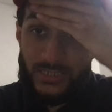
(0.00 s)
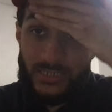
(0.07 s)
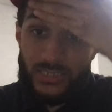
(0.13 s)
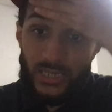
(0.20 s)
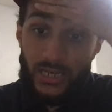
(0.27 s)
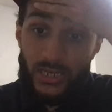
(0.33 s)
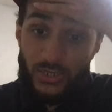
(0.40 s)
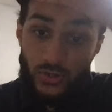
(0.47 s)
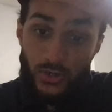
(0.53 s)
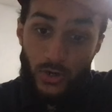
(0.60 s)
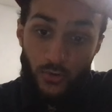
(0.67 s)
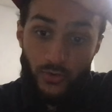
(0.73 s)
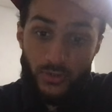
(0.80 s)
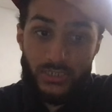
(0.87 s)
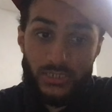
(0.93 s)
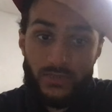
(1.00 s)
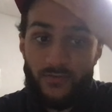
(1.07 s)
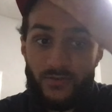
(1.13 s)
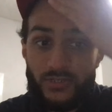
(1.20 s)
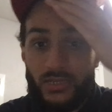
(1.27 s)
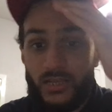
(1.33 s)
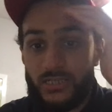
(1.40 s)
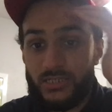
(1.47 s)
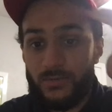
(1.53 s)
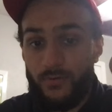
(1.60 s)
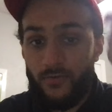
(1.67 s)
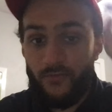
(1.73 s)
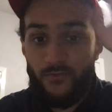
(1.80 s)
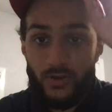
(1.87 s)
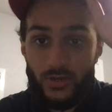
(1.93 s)
This can lead to necrosis, fistulas, and
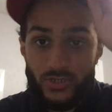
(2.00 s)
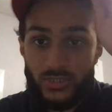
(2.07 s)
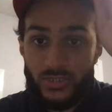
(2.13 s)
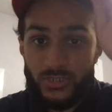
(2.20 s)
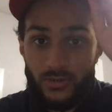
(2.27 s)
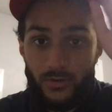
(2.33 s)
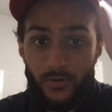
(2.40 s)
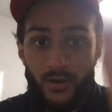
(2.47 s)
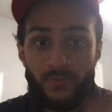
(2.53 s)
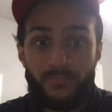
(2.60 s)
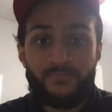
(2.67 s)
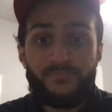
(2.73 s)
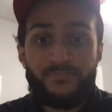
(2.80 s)
perforations. All right.